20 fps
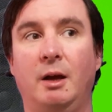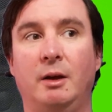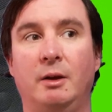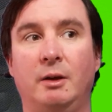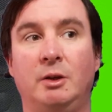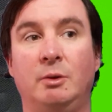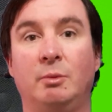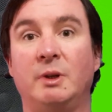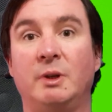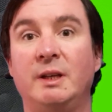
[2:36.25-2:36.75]

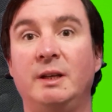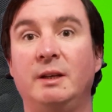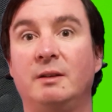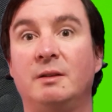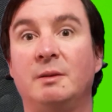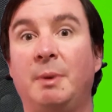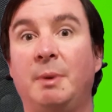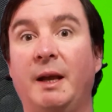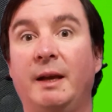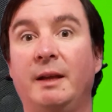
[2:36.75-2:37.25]
You would need it
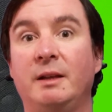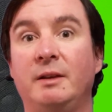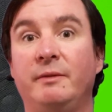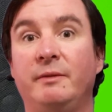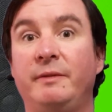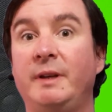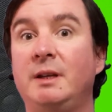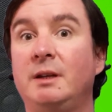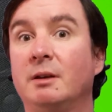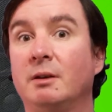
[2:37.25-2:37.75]
to play the
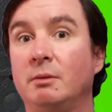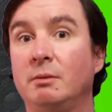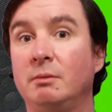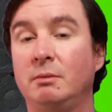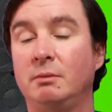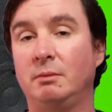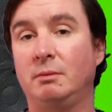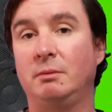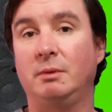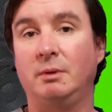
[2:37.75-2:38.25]
video,
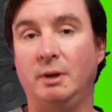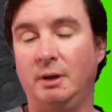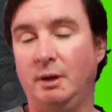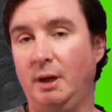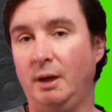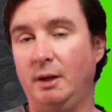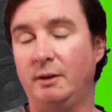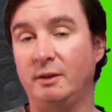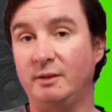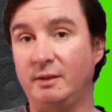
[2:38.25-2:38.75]

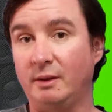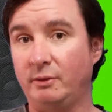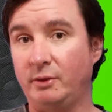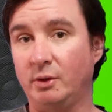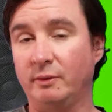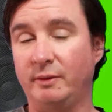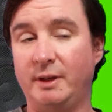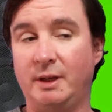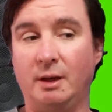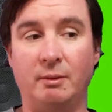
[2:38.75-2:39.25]
the sound for
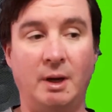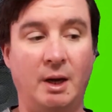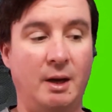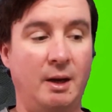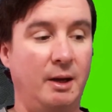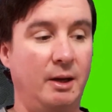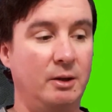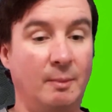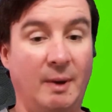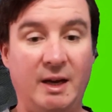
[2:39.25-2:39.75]
your video.
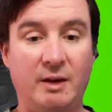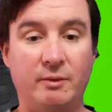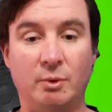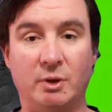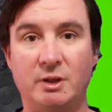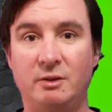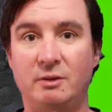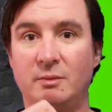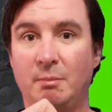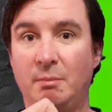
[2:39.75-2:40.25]
You might
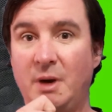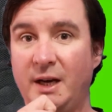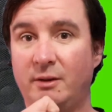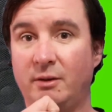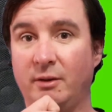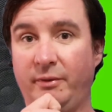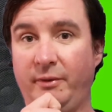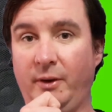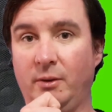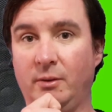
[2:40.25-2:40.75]
want to use a
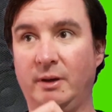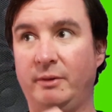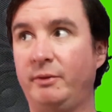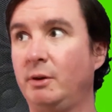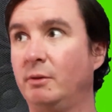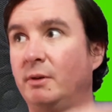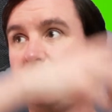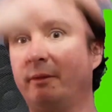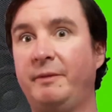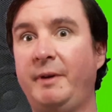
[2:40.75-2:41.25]
microphone if
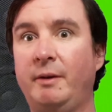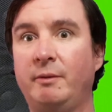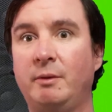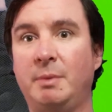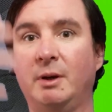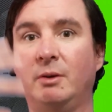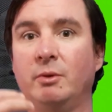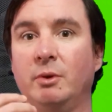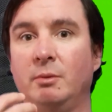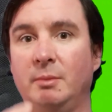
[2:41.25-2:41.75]
you're in a very
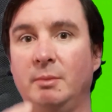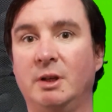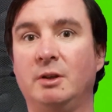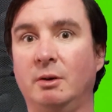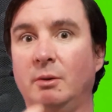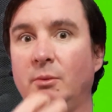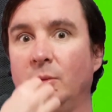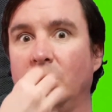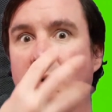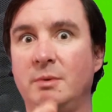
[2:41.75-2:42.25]
big room and you
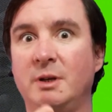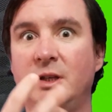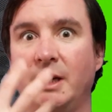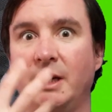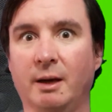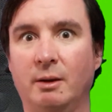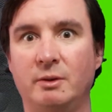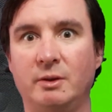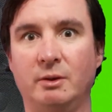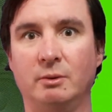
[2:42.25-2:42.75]
don't want to be
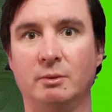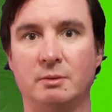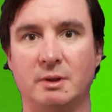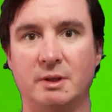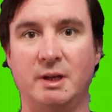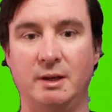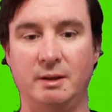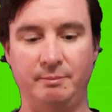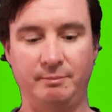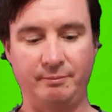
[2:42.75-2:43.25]
shouting all the
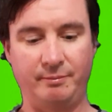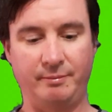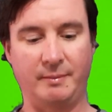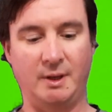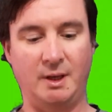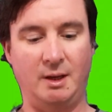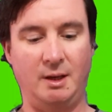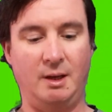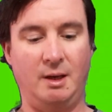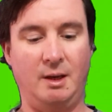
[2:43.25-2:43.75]
time.
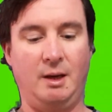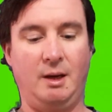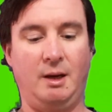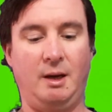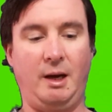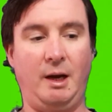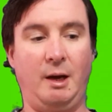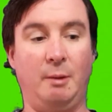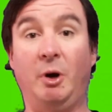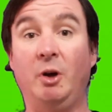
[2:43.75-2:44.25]

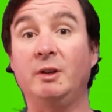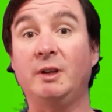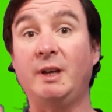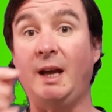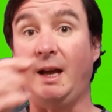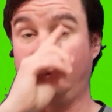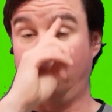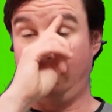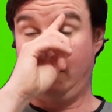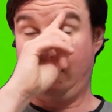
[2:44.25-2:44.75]

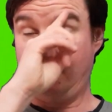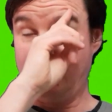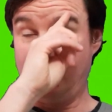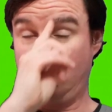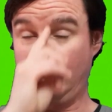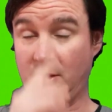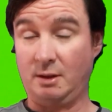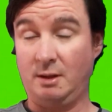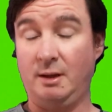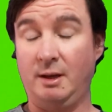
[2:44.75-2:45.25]
Podcasts,
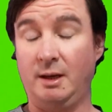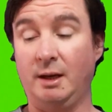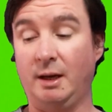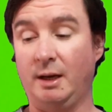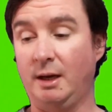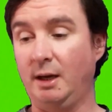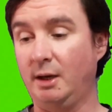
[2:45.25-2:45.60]
there's a good thing.